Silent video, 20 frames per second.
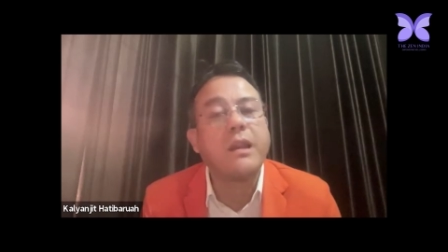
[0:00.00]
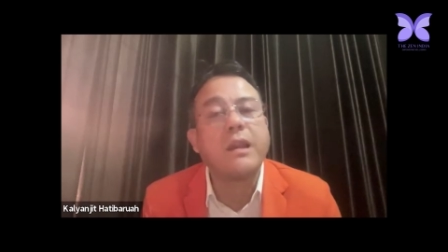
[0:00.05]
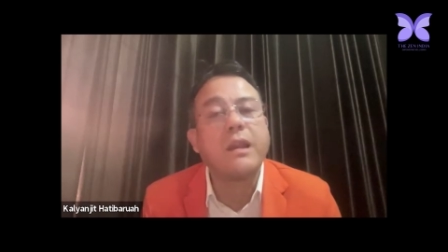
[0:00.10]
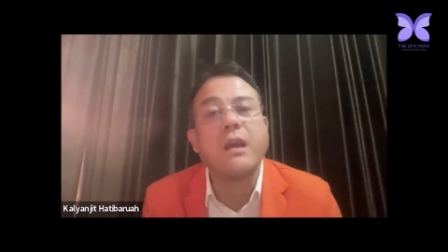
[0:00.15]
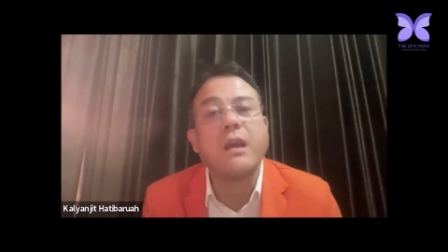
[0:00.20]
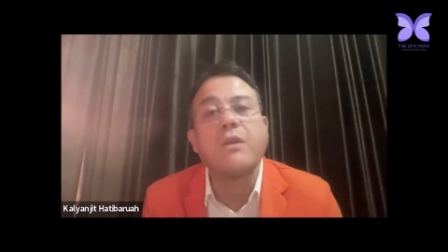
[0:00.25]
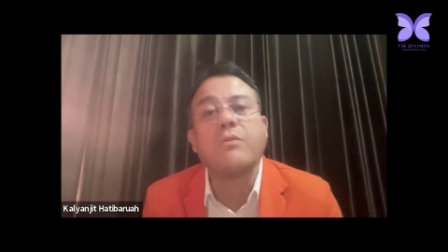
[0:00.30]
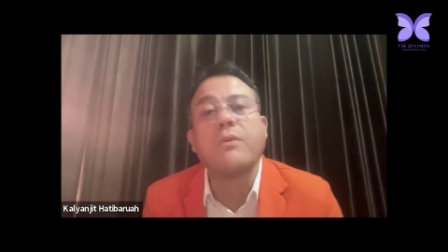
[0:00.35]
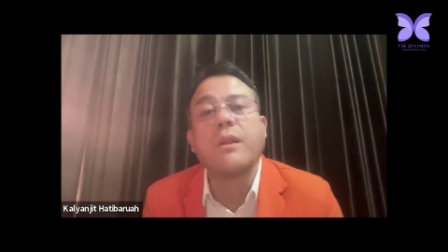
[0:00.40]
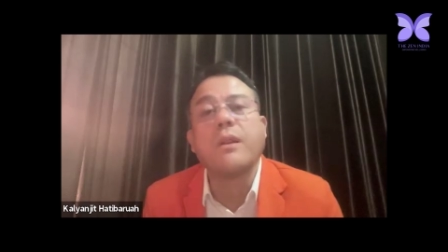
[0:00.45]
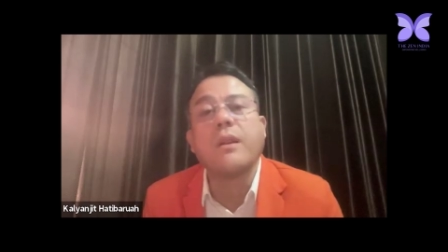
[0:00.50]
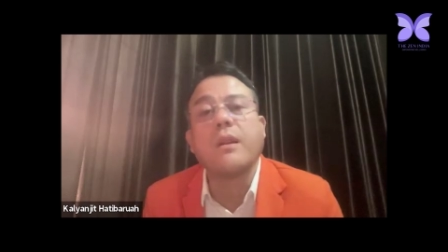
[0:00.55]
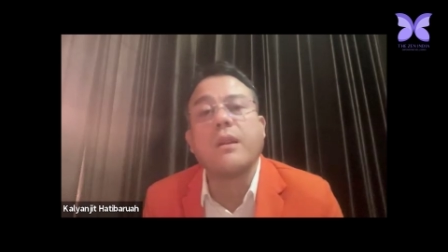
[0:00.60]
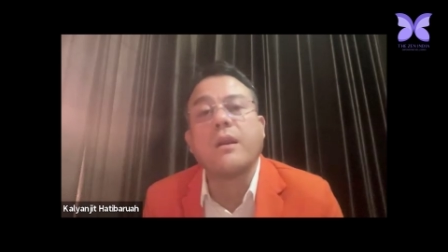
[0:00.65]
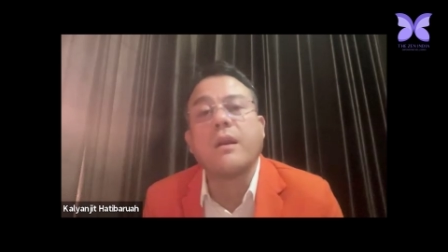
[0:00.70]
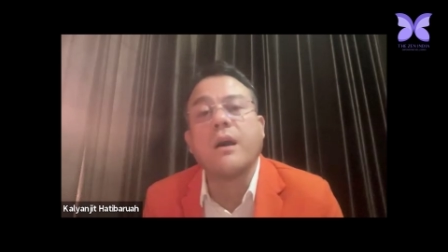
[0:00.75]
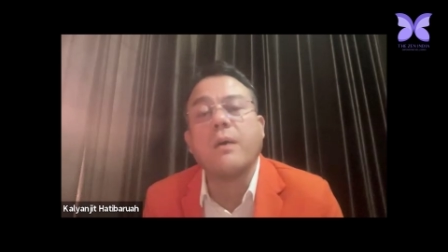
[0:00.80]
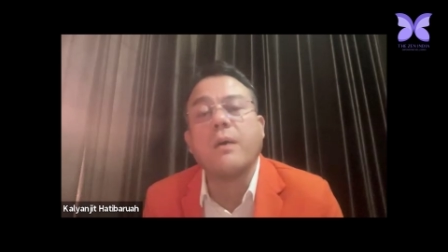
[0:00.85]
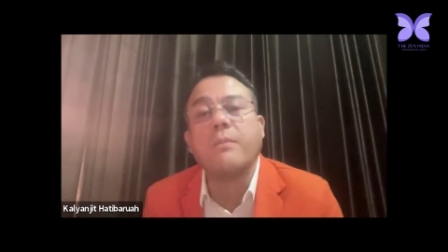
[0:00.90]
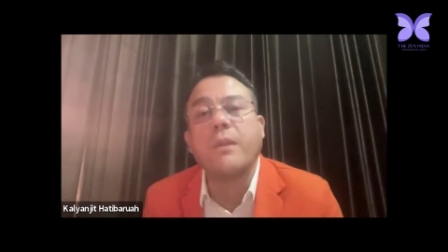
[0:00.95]
healthcare
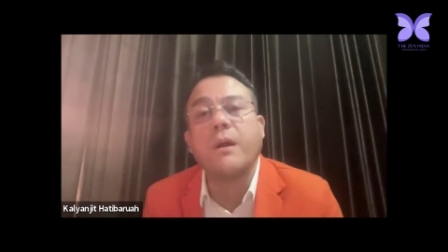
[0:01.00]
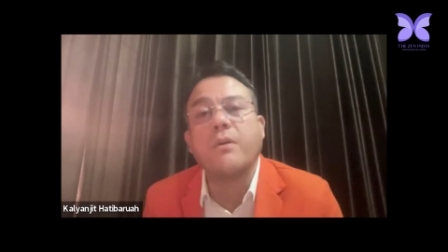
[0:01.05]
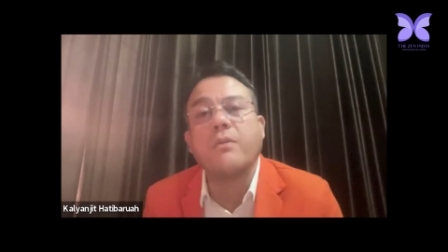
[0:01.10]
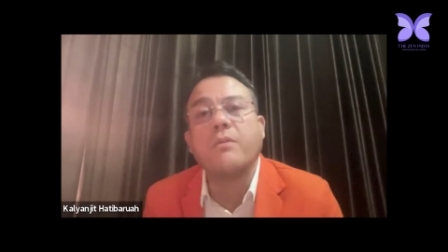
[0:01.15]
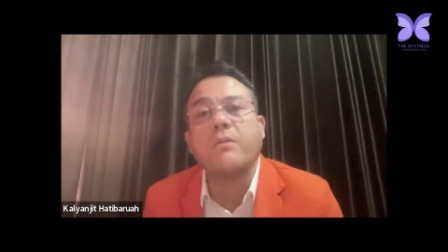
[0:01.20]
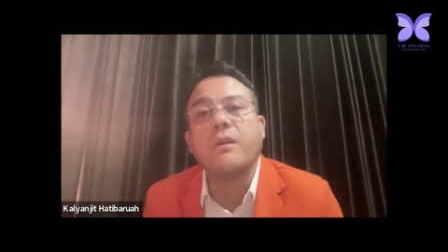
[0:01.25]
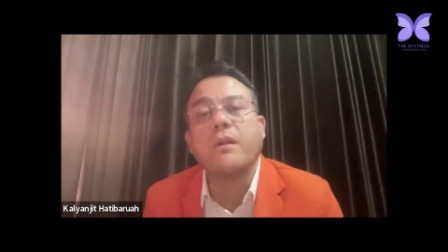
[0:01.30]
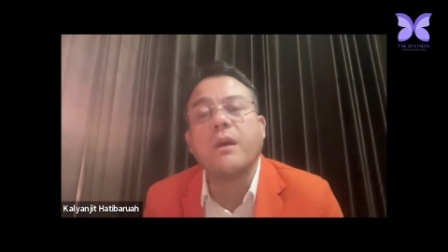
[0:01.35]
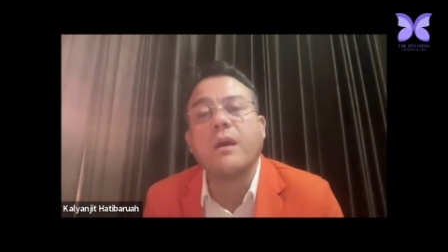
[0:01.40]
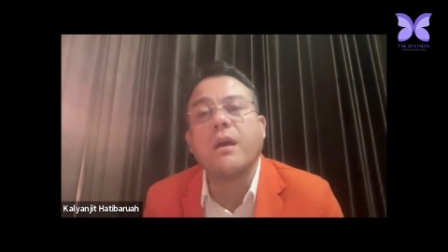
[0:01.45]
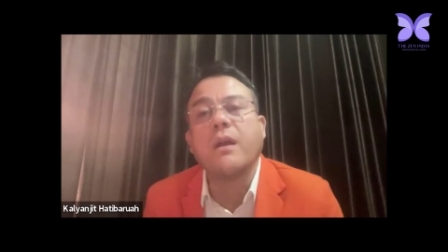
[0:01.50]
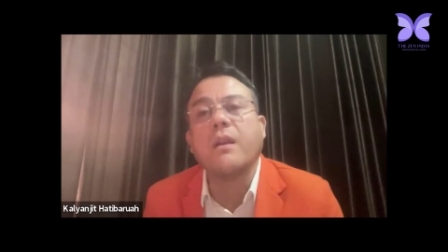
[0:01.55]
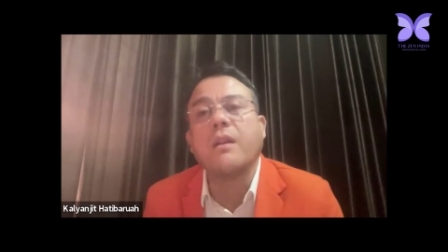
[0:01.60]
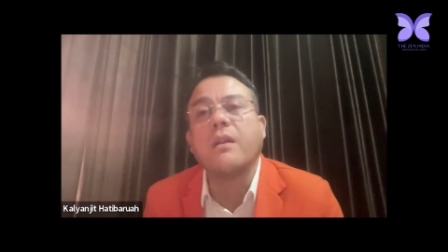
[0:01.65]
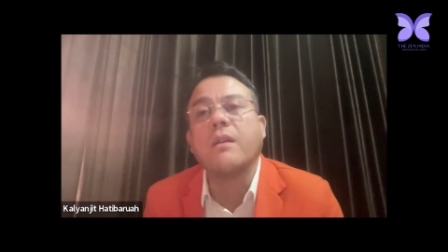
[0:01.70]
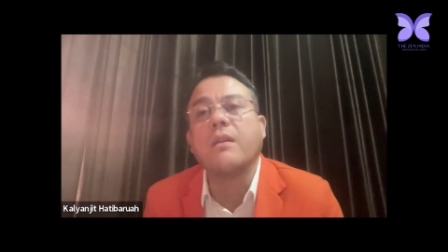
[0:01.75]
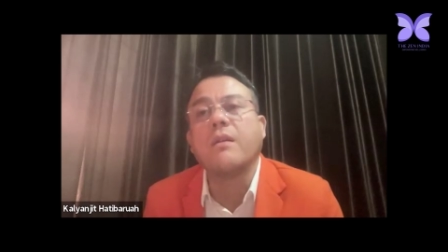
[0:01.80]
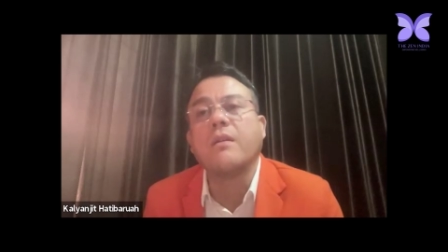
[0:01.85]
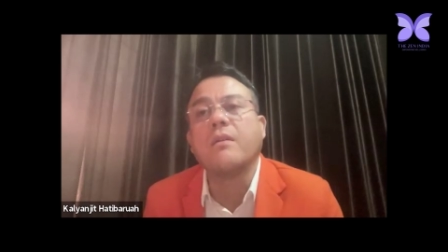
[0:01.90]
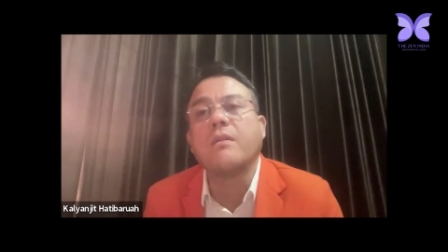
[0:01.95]
will come down,
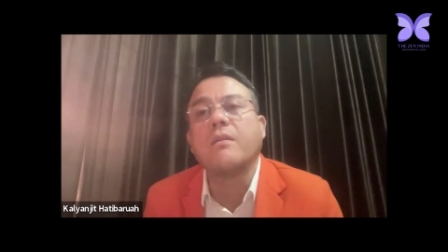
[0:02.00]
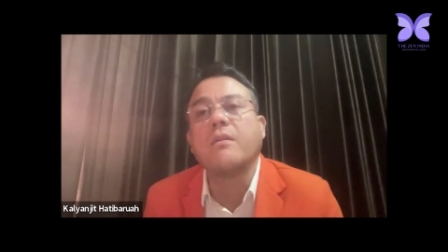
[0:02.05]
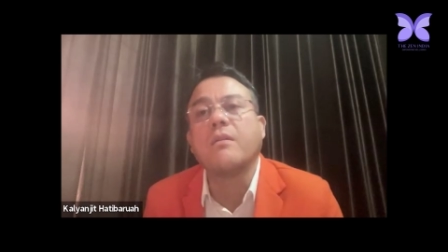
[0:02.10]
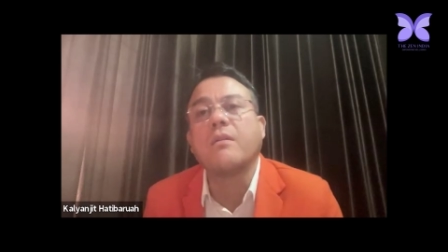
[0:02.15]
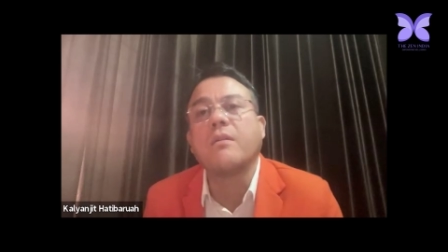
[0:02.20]
and